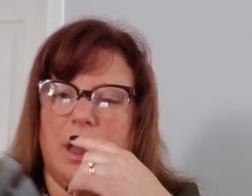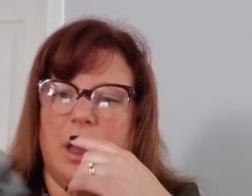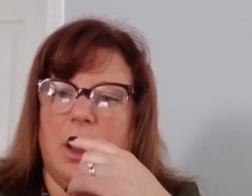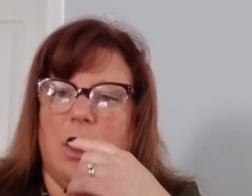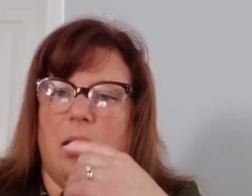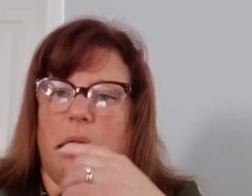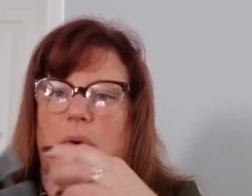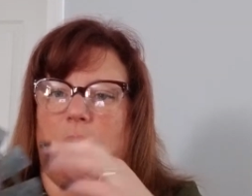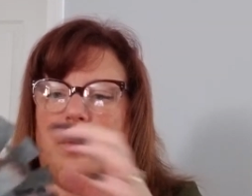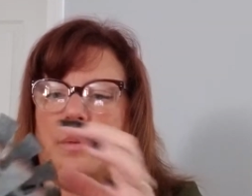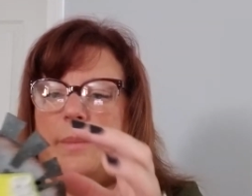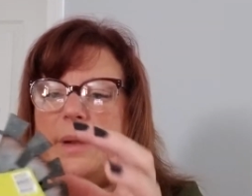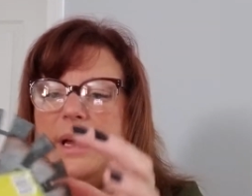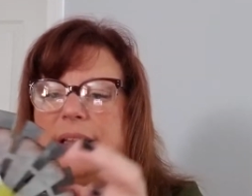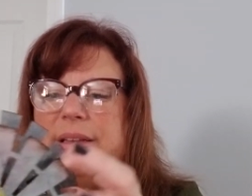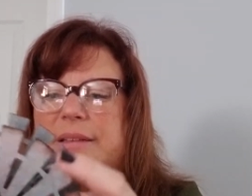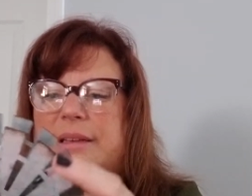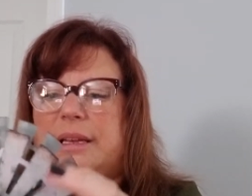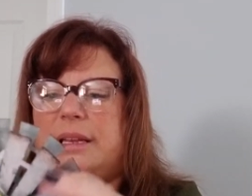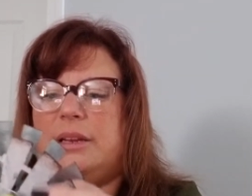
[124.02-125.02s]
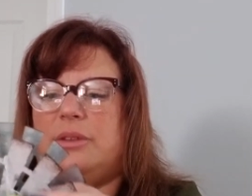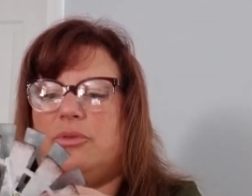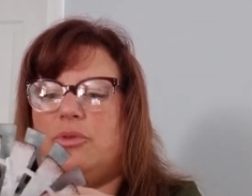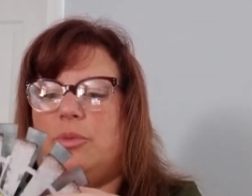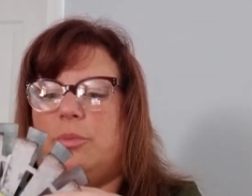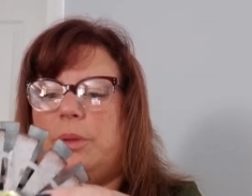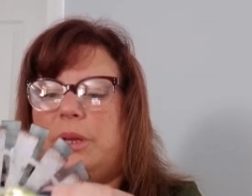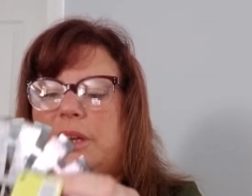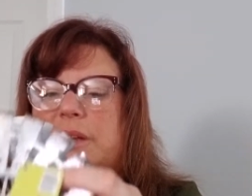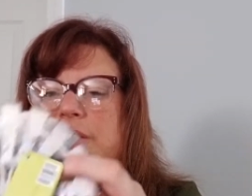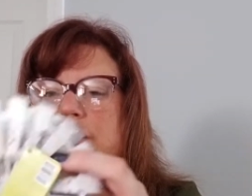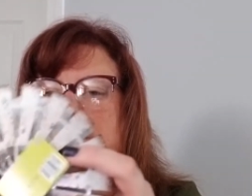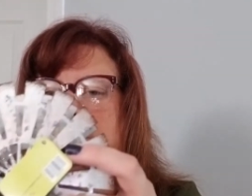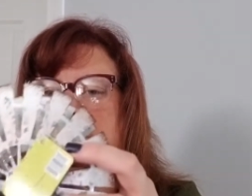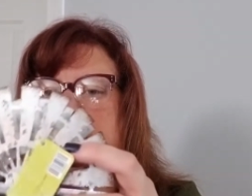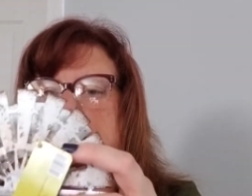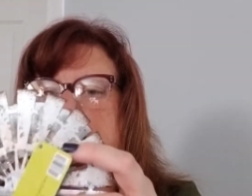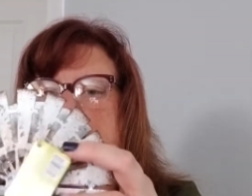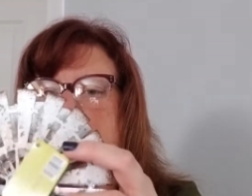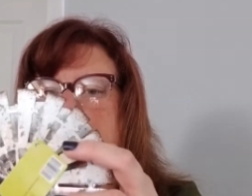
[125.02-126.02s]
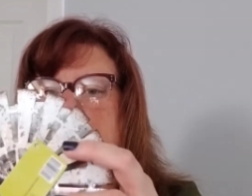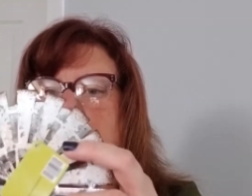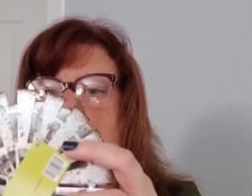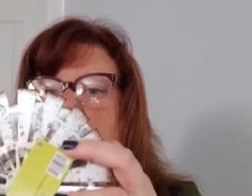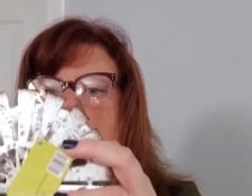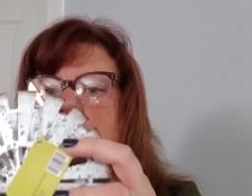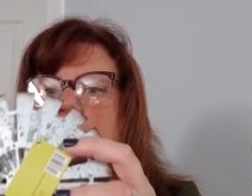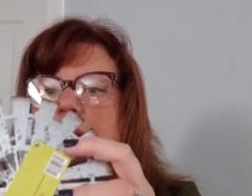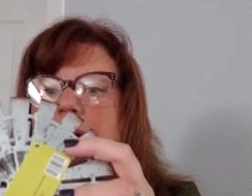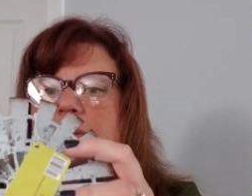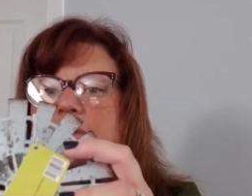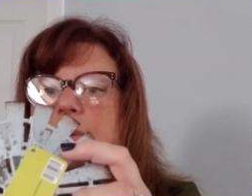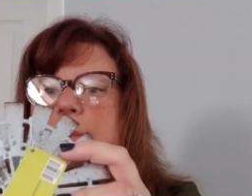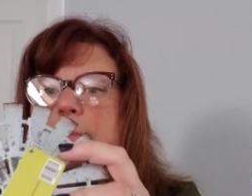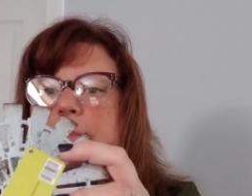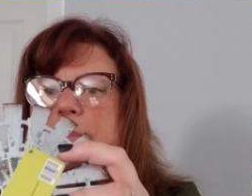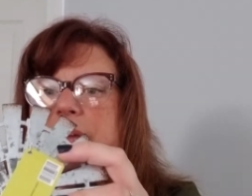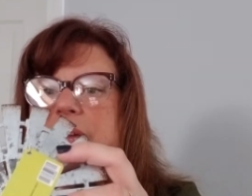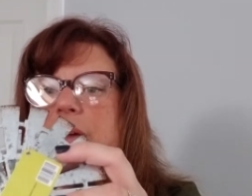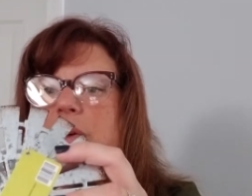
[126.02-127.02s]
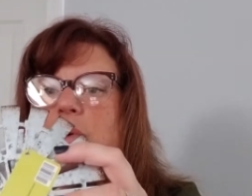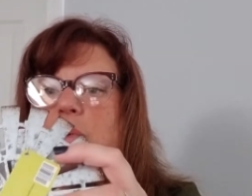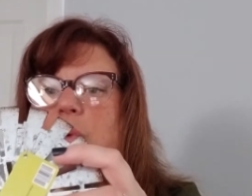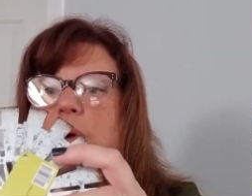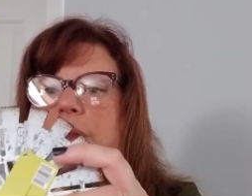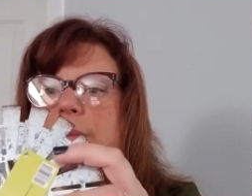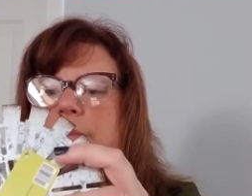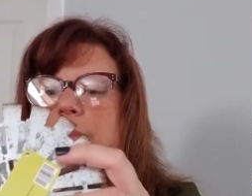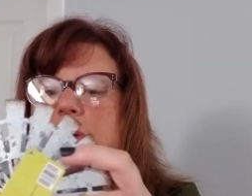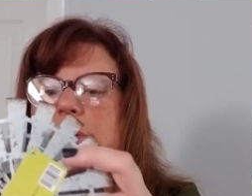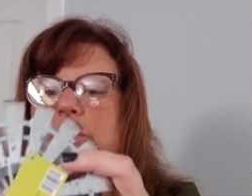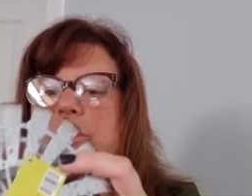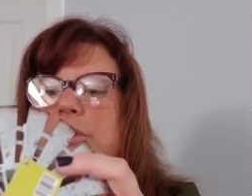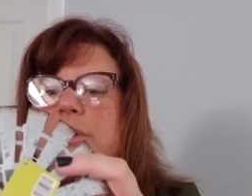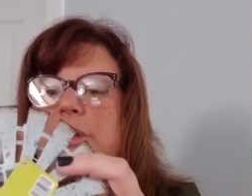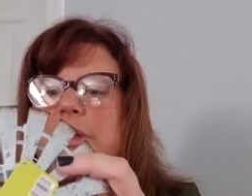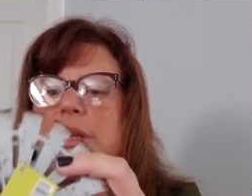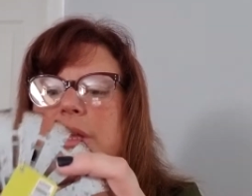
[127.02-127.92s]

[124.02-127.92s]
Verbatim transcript: or my dining room because in my dining room I have a big windmill